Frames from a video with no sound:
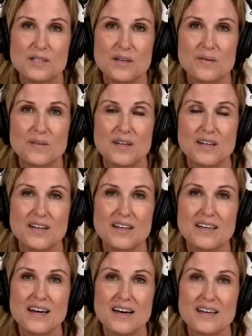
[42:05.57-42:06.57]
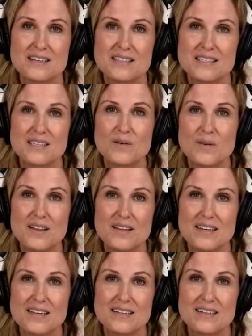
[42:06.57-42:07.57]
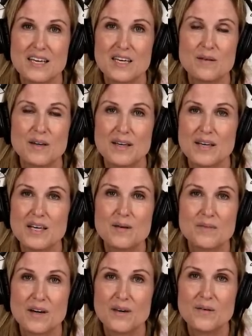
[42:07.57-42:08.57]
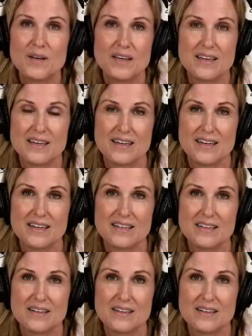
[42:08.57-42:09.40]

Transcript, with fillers: So yeah, stick with it and keep and keep going in it.